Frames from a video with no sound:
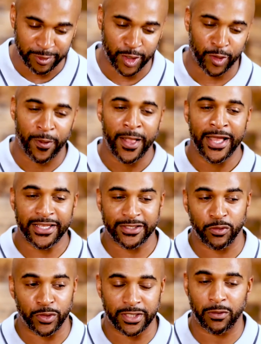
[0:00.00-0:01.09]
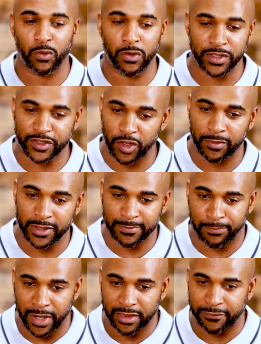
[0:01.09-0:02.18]
So listen, with someone with so much
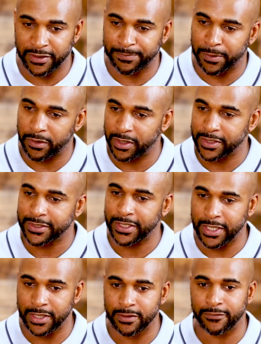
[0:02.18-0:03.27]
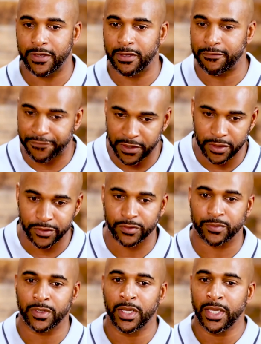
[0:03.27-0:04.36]
breadth of experience in film,